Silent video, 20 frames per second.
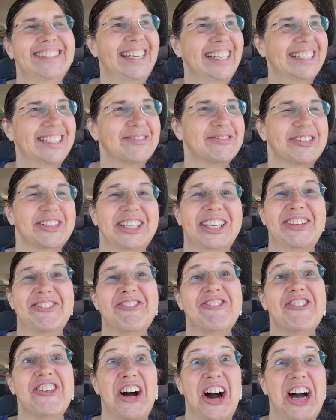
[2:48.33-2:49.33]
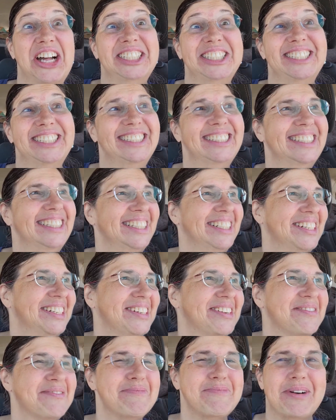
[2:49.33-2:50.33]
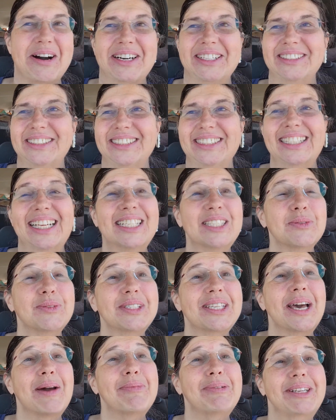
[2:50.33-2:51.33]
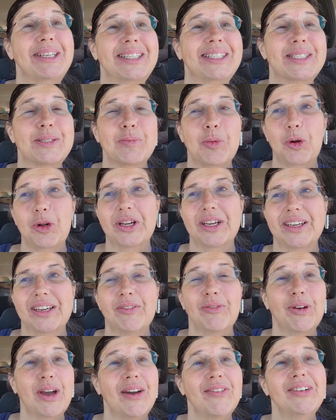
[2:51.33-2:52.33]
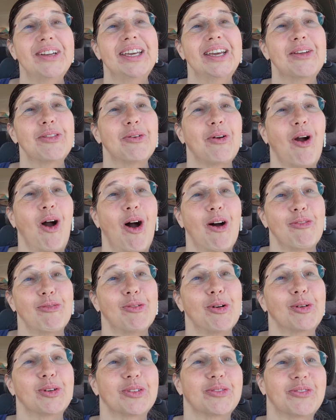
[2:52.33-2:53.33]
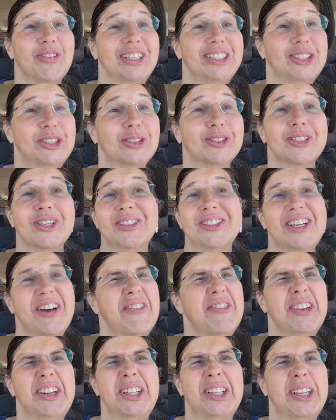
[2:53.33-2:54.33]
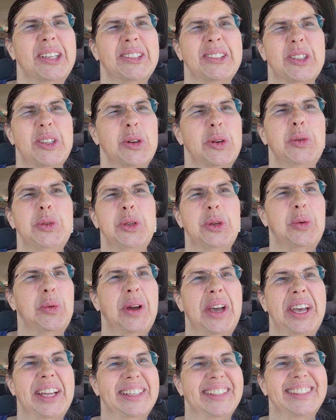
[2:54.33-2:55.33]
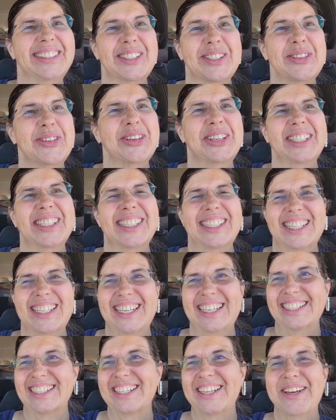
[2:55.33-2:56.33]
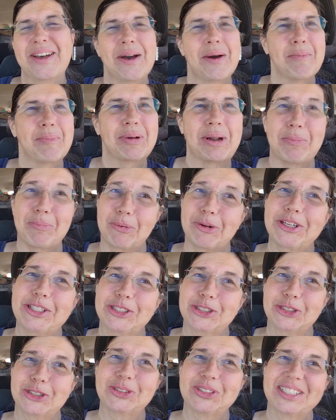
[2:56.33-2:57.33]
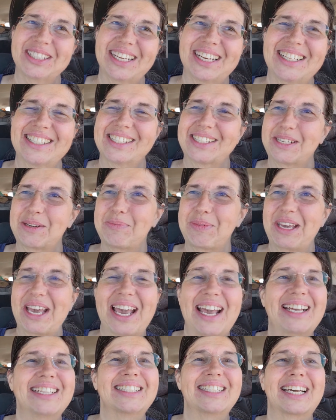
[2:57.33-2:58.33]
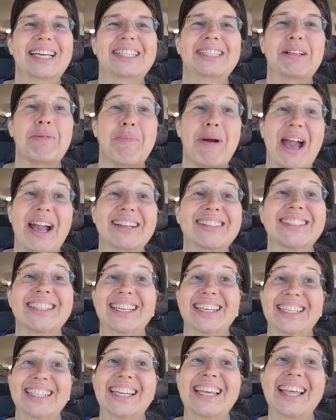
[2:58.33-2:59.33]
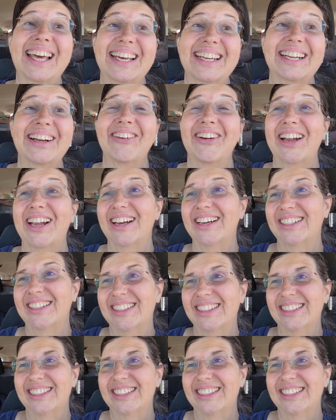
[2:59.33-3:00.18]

It's really fun. But that's what's happening this morning. If we have any other off-road adventures, I'll definitely tune you in so you can see it. But I'm pretty sure today is going to be anticlimactic in that area.